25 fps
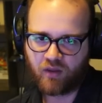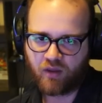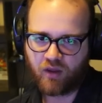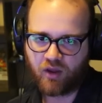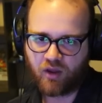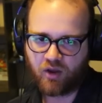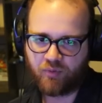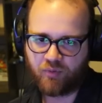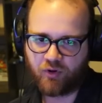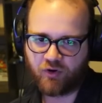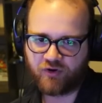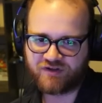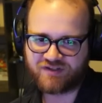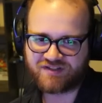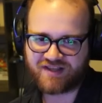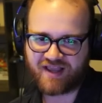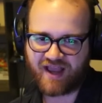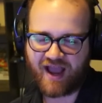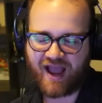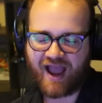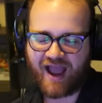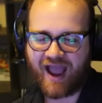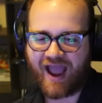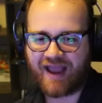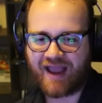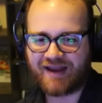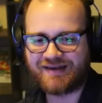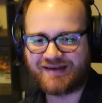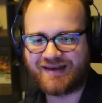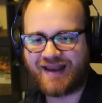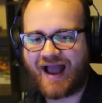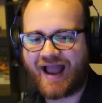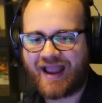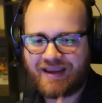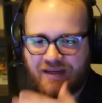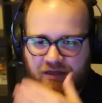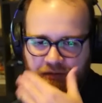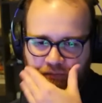Opponent's got
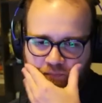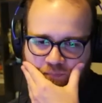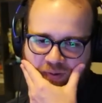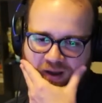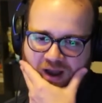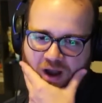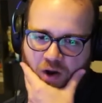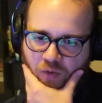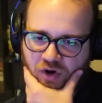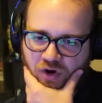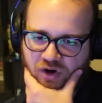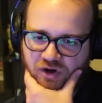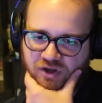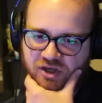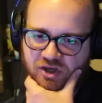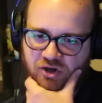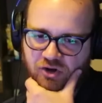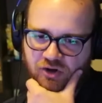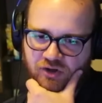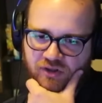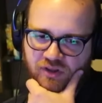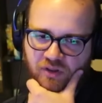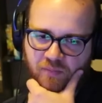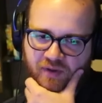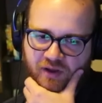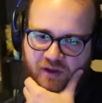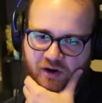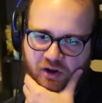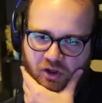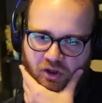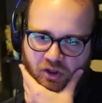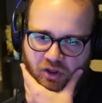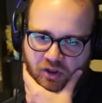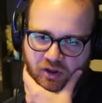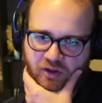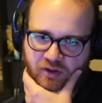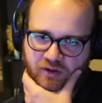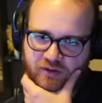9 power here in the
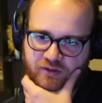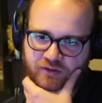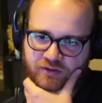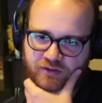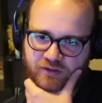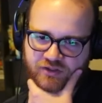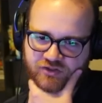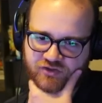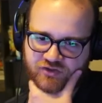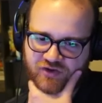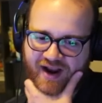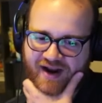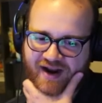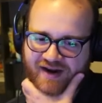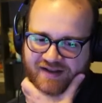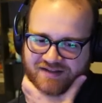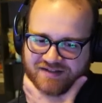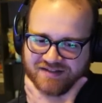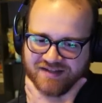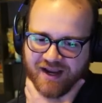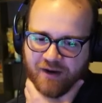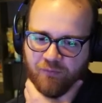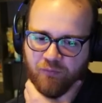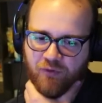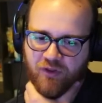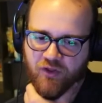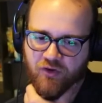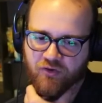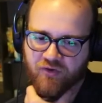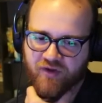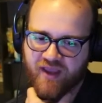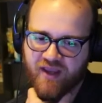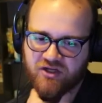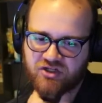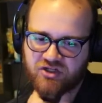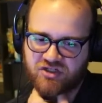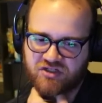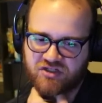middle, so I got to decide what
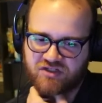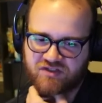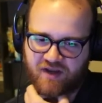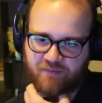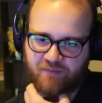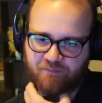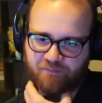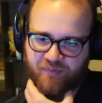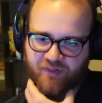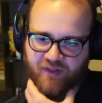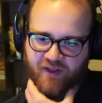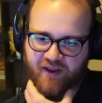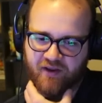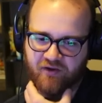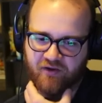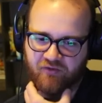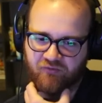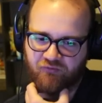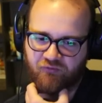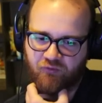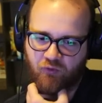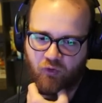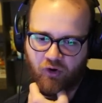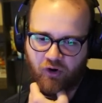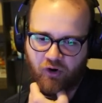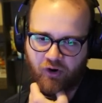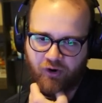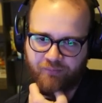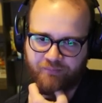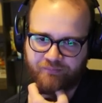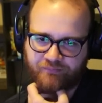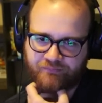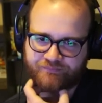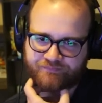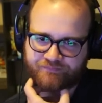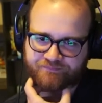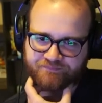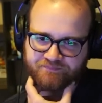locations I'm playing for.
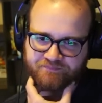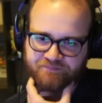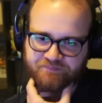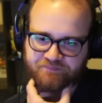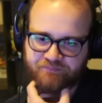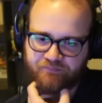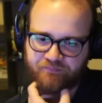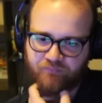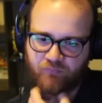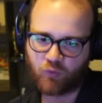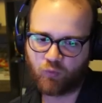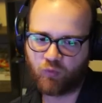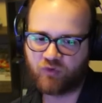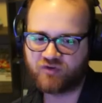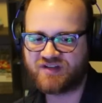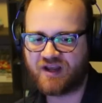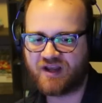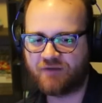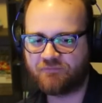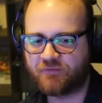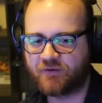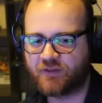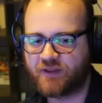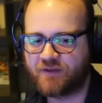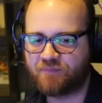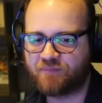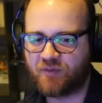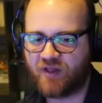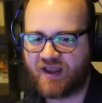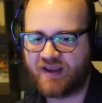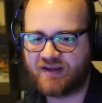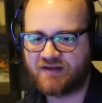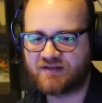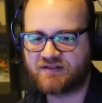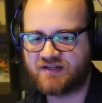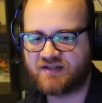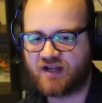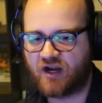We're definitely
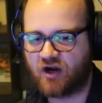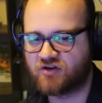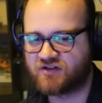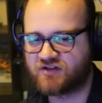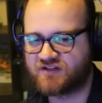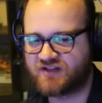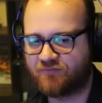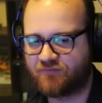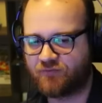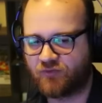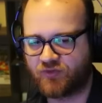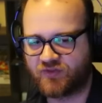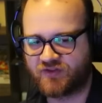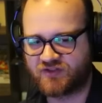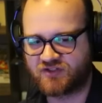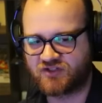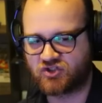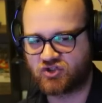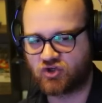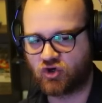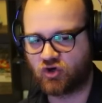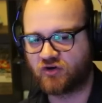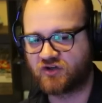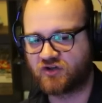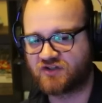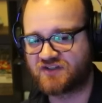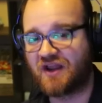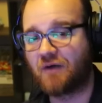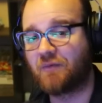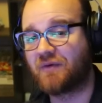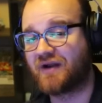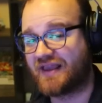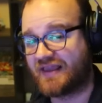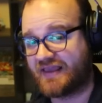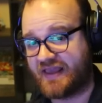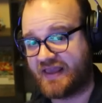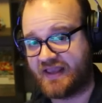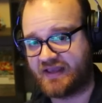playing Daredevil this turn, because I
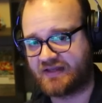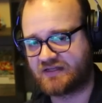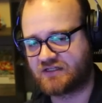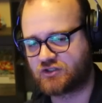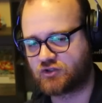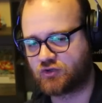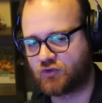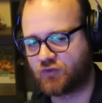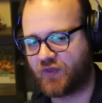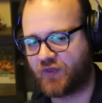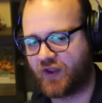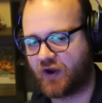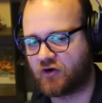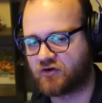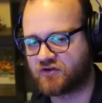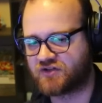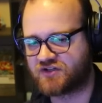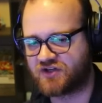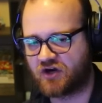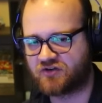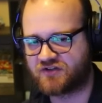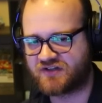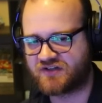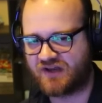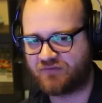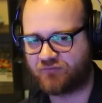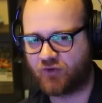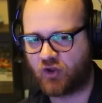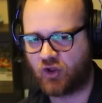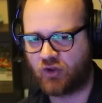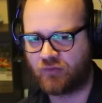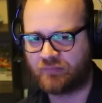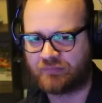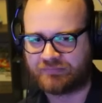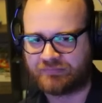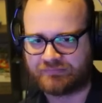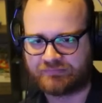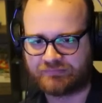want to cancel their
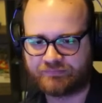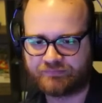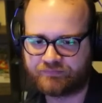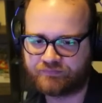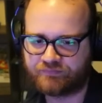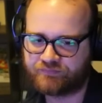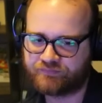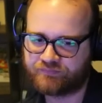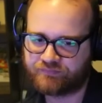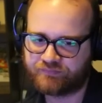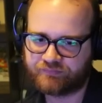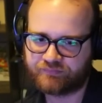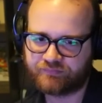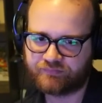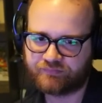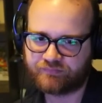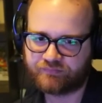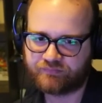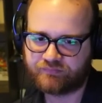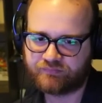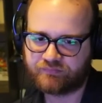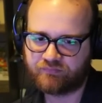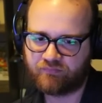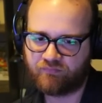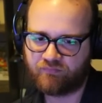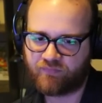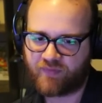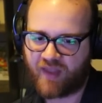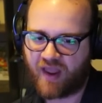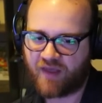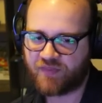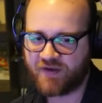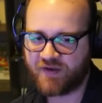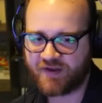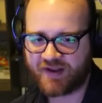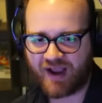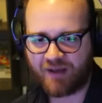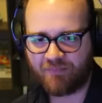Daredevil. I
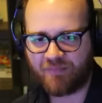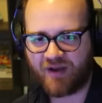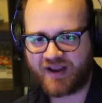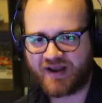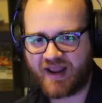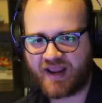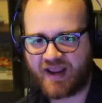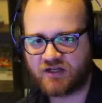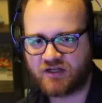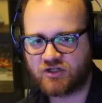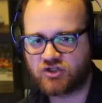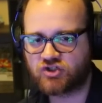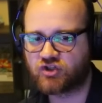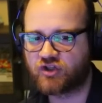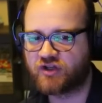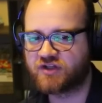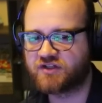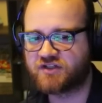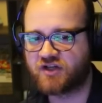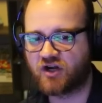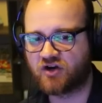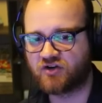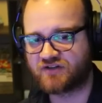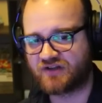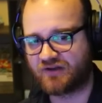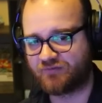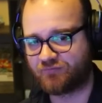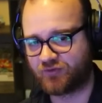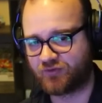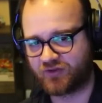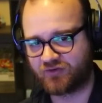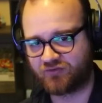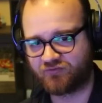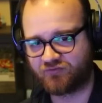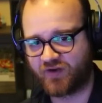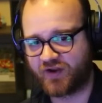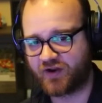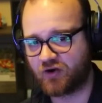think I might Angela Daredevil
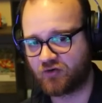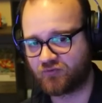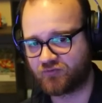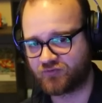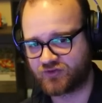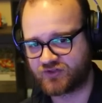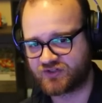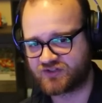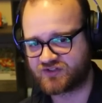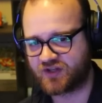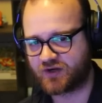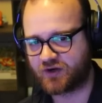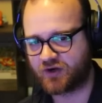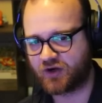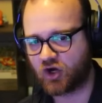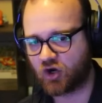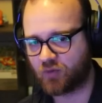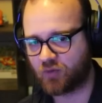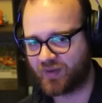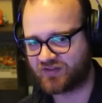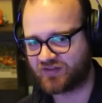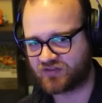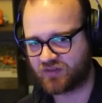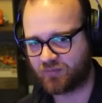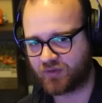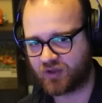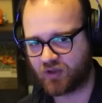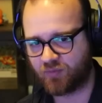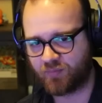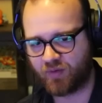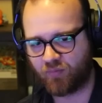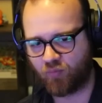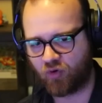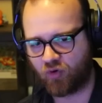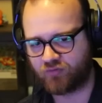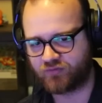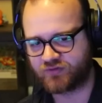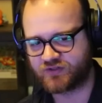and fight over the center here, make them
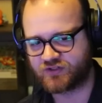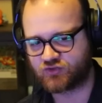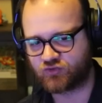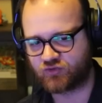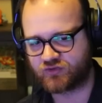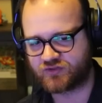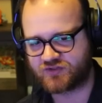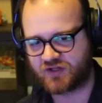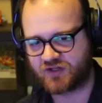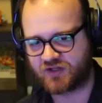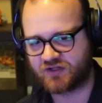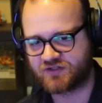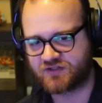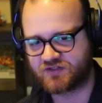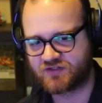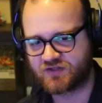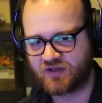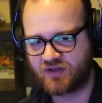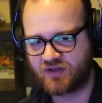commit more resources.